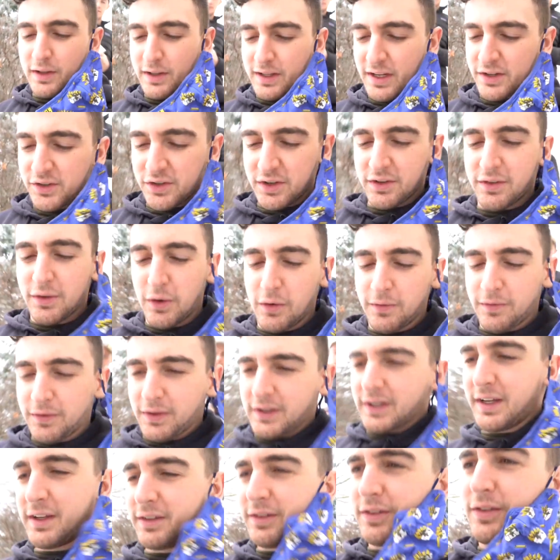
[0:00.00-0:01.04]
Delicious,
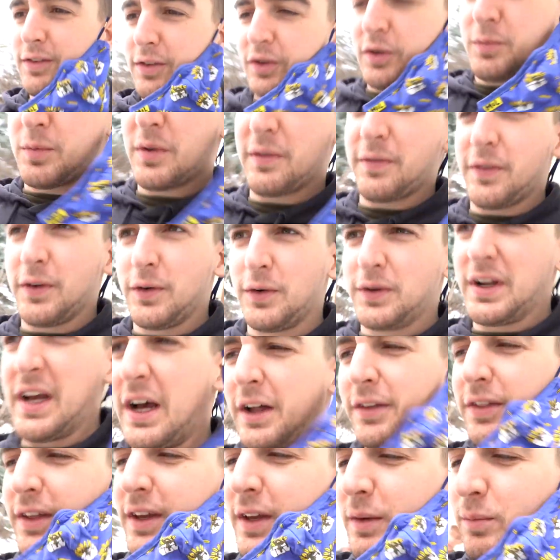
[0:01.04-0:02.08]
hopefully superfood
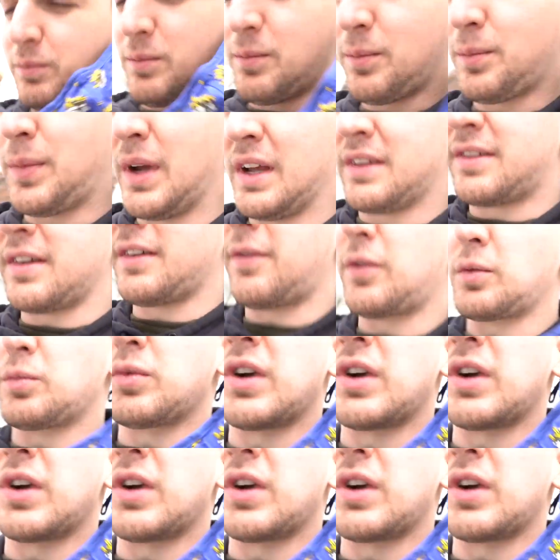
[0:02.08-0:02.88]
healthy pizza for